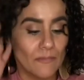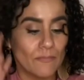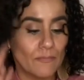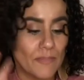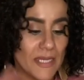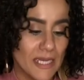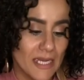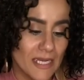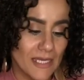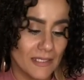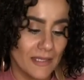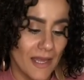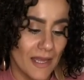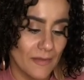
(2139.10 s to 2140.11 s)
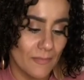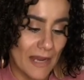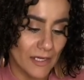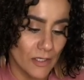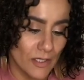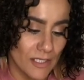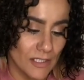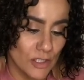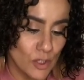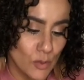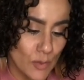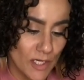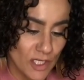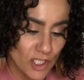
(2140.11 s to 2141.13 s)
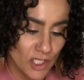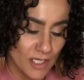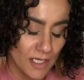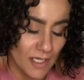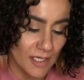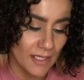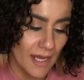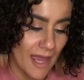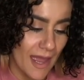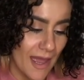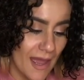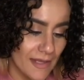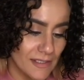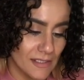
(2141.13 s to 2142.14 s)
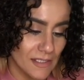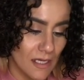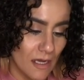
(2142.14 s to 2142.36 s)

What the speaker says: being led by your intuition and